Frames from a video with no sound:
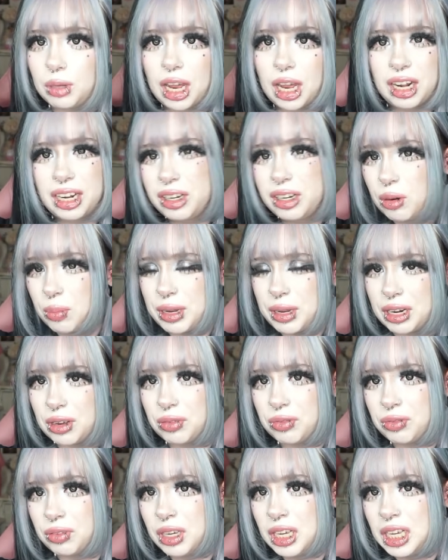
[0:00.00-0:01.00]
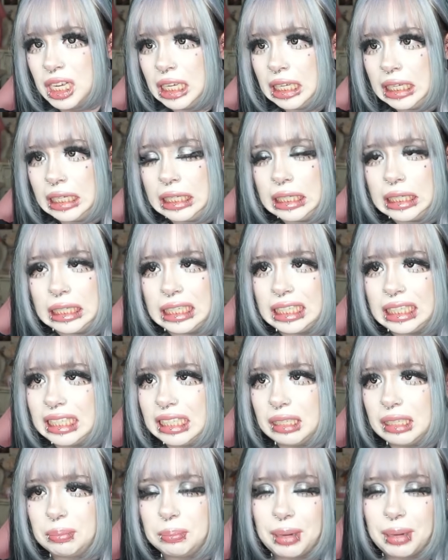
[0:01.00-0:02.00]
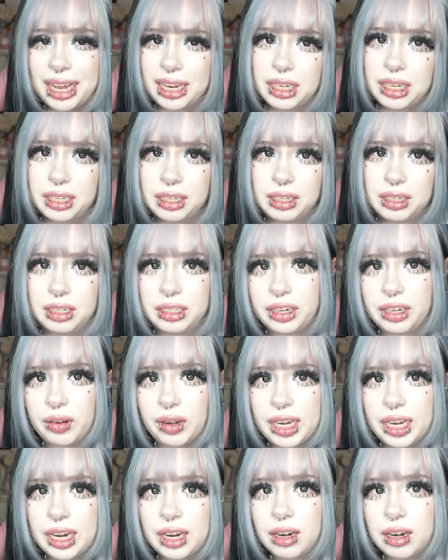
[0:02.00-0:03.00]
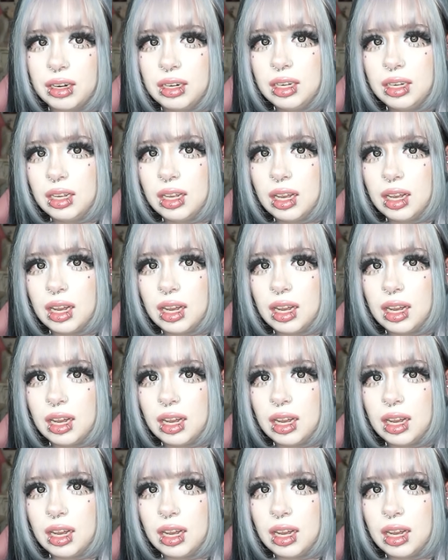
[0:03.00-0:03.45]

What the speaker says: a little bit of black in their hair.